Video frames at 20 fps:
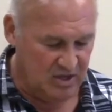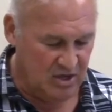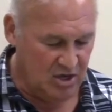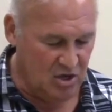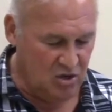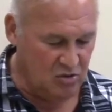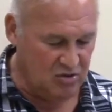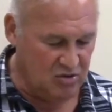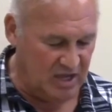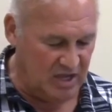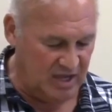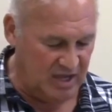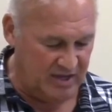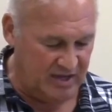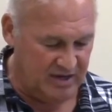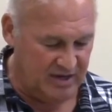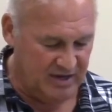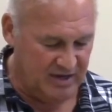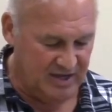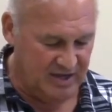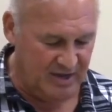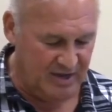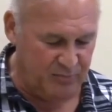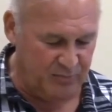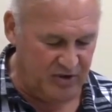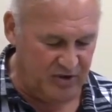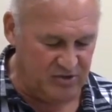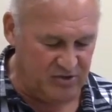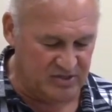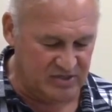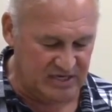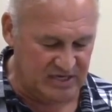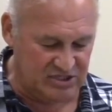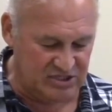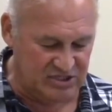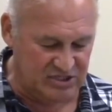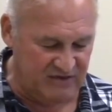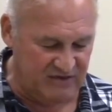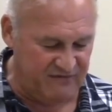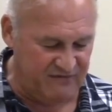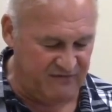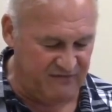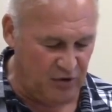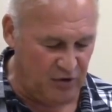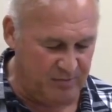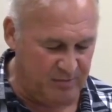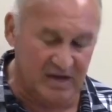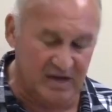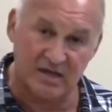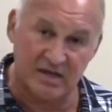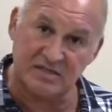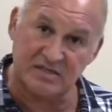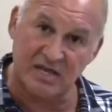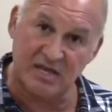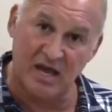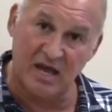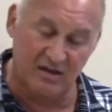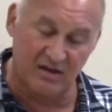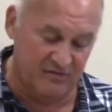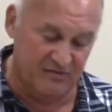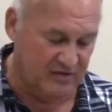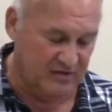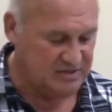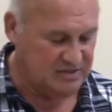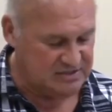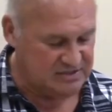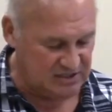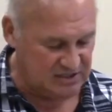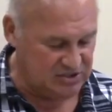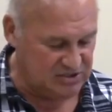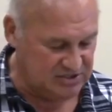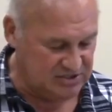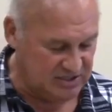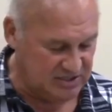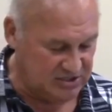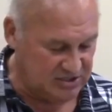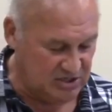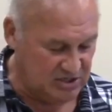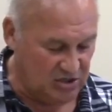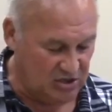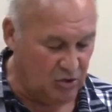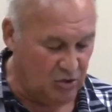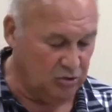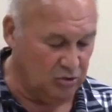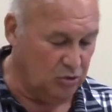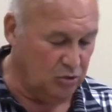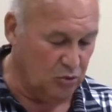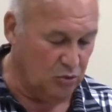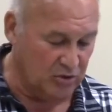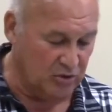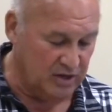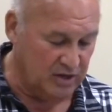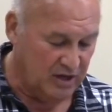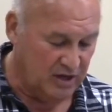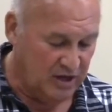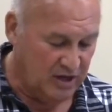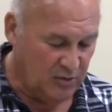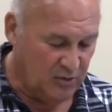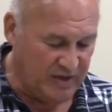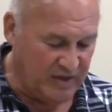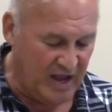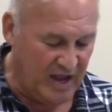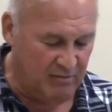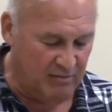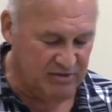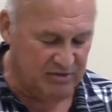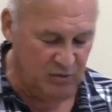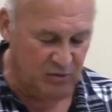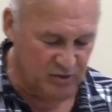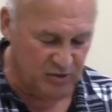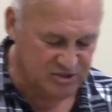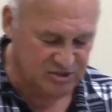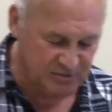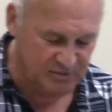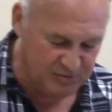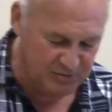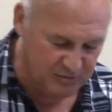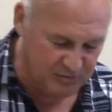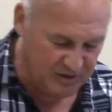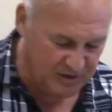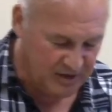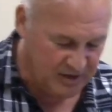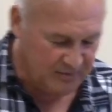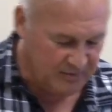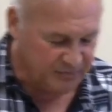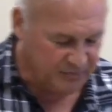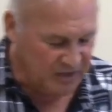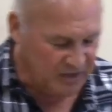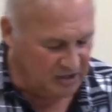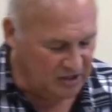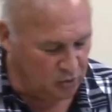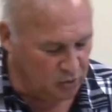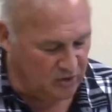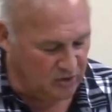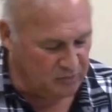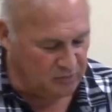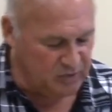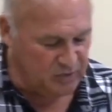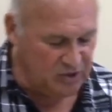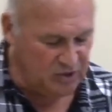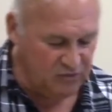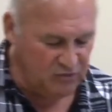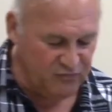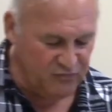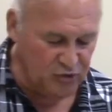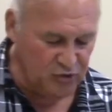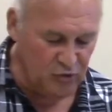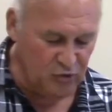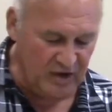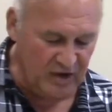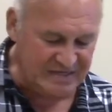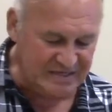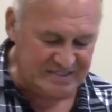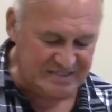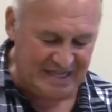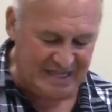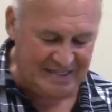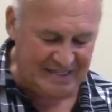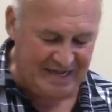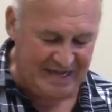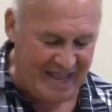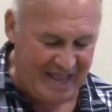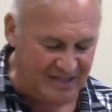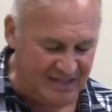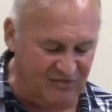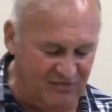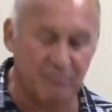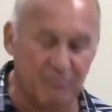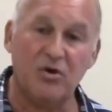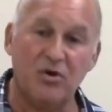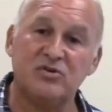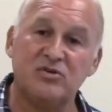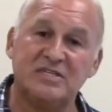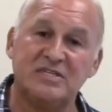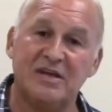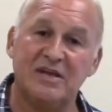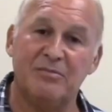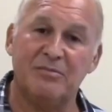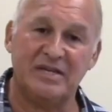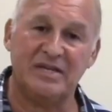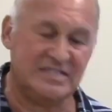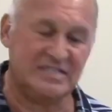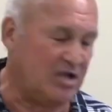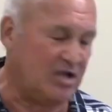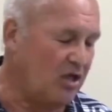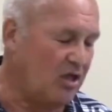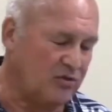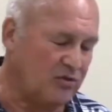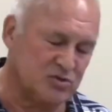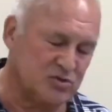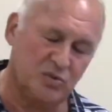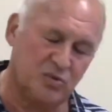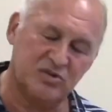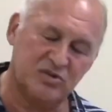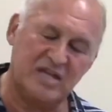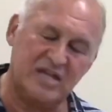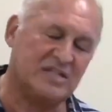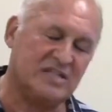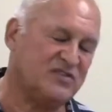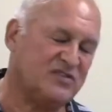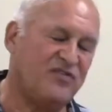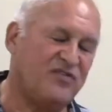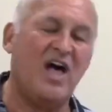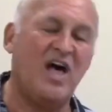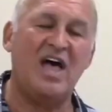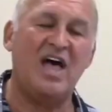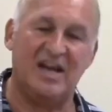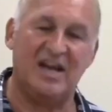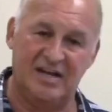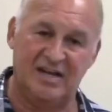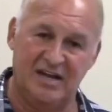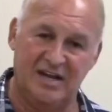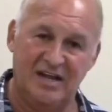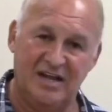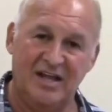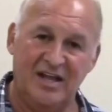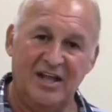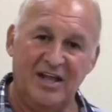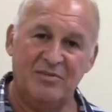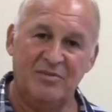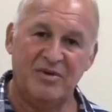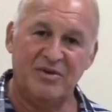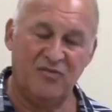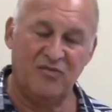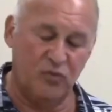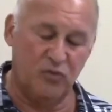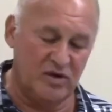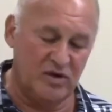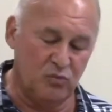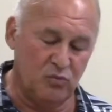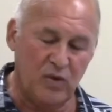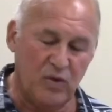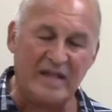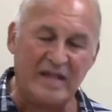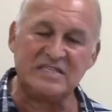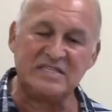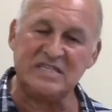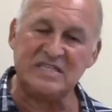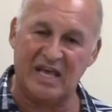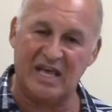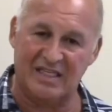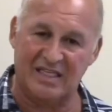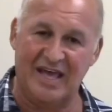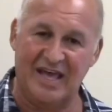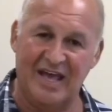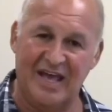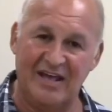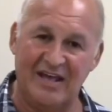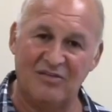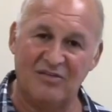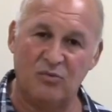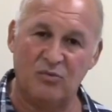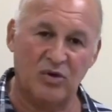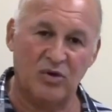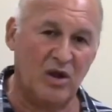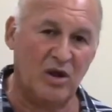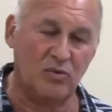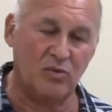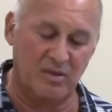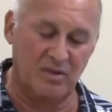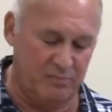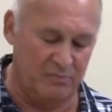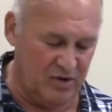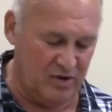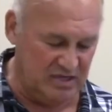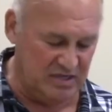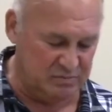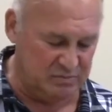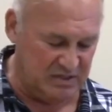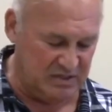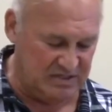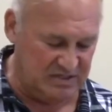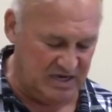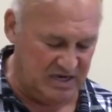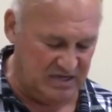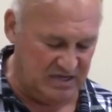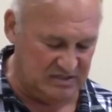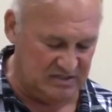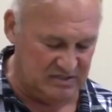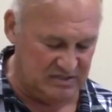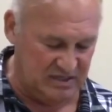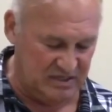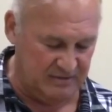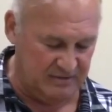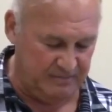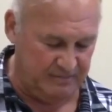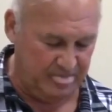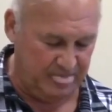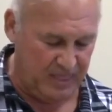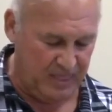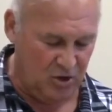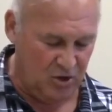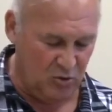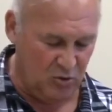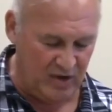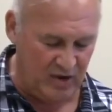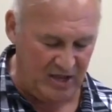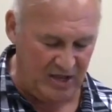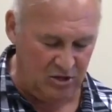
Oh God, I pray you touch the infirmities of such and such. Oh Lord, we humbly worship you. And Lord, we, for your extended hand of mercy and blessing. All those words, that's fine. But if we're in ruts like that, we're not really praying spontaneously or what I